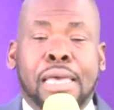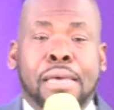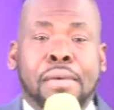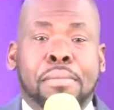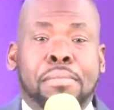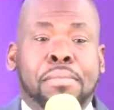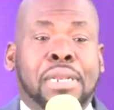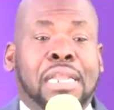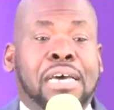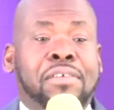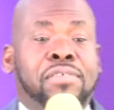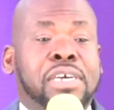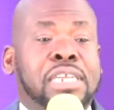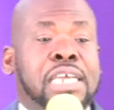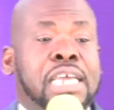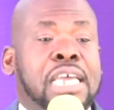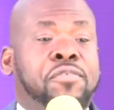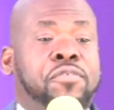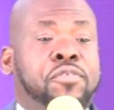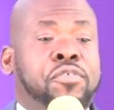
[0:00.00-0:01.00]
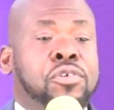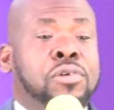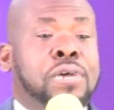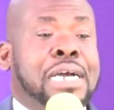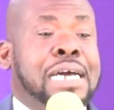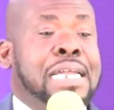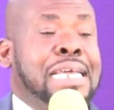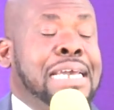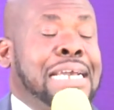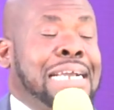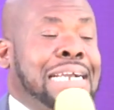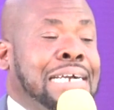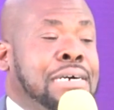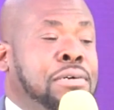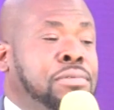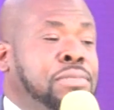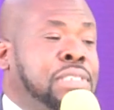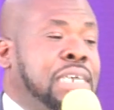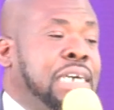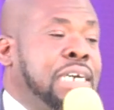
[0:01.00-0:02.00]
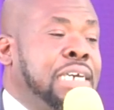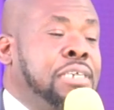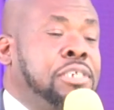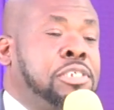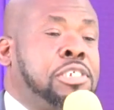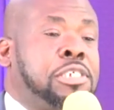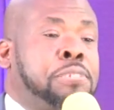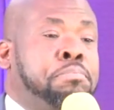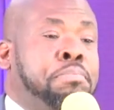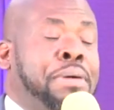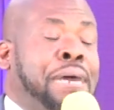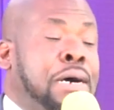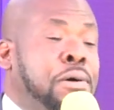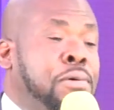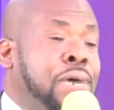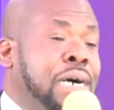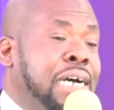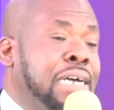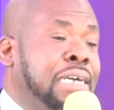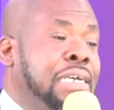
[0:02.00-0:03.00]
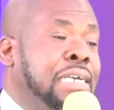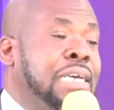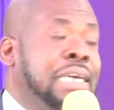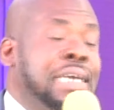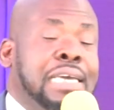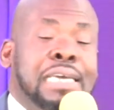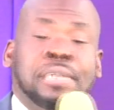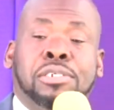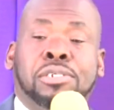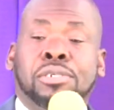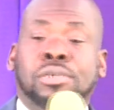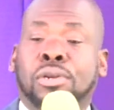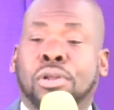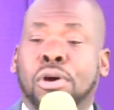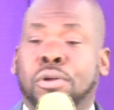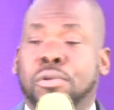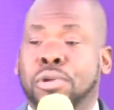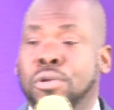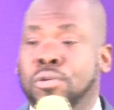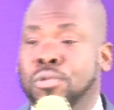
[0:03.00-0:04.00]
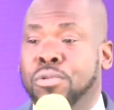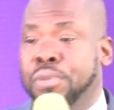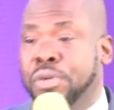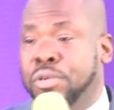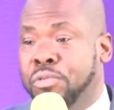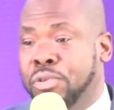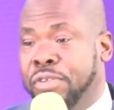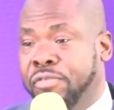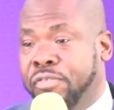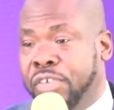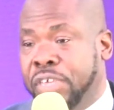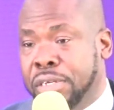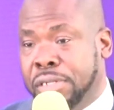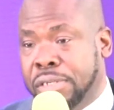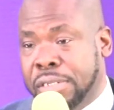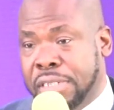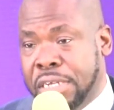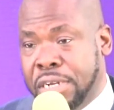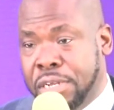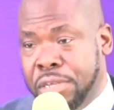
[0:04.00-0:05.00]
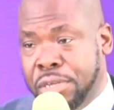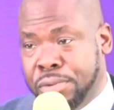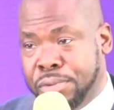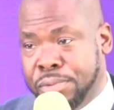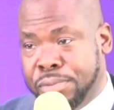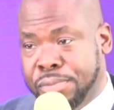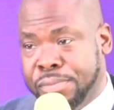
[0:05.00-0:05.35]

Beloved, if you can encounter his power, his glory will be revealed in you.